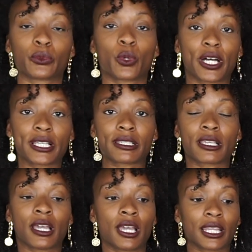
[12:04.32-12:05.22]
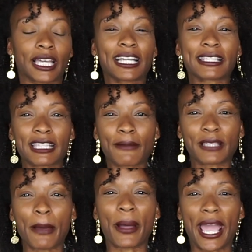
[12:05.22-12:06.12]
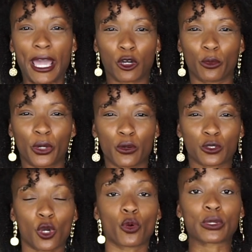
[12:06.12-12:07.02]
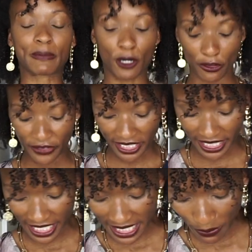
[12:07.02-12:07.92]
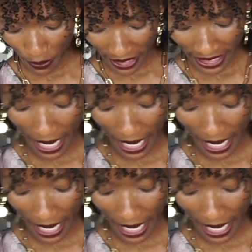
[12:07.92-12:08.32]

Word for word: was, like, it stopped at my ankle bone, so it was perfect. This one,